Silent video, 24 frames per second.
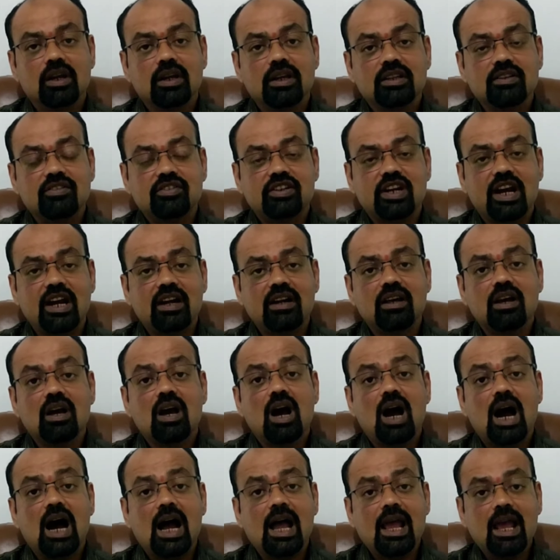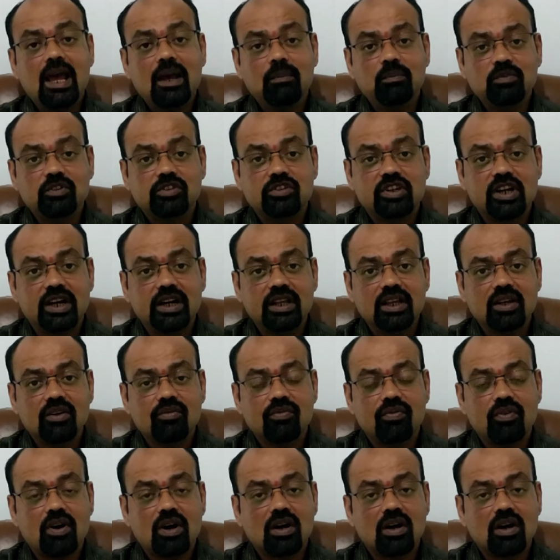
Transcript: Instead, I am studying